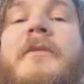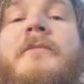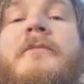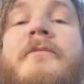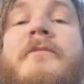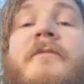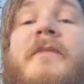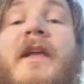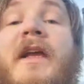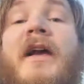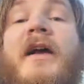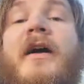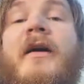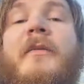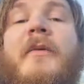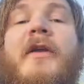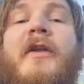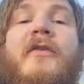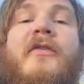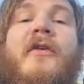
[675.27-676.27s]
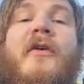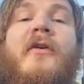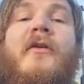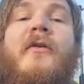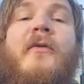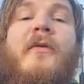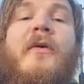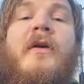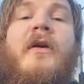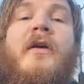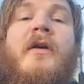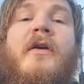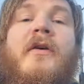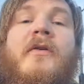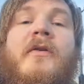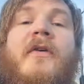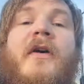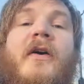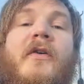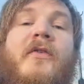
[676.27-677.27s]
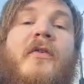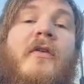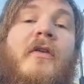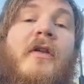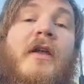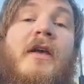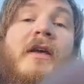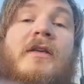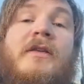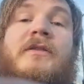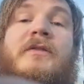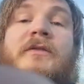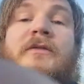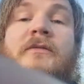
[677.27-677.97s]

um, um, yeah, I'm only so fast on that.